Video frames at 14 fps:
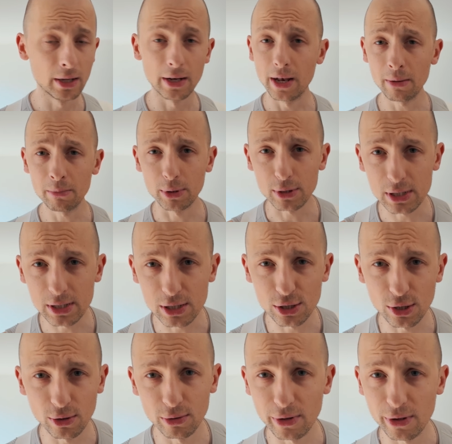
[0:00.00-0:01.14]
numbers,
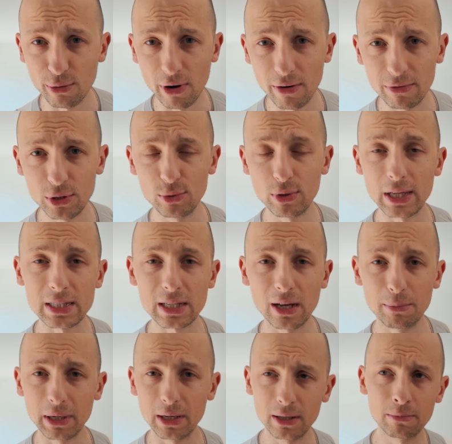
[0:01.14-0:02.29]
so the revenue that's
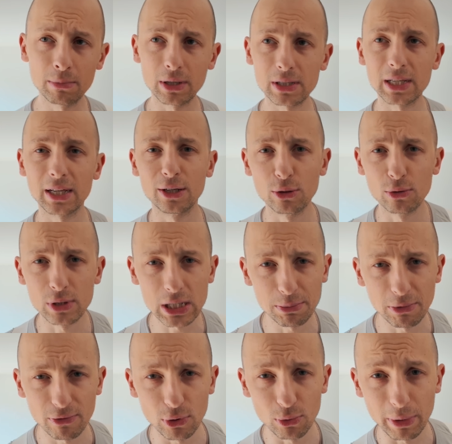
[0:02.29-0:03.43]
coming in, because I know some
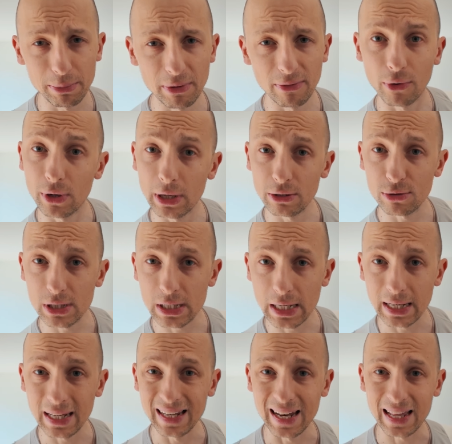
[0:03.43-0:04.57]
of you might be very
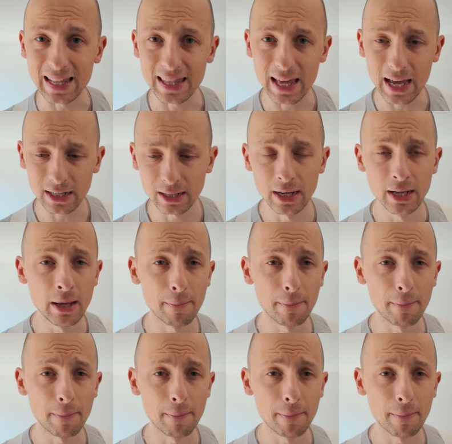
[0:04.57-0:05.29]
interested in that.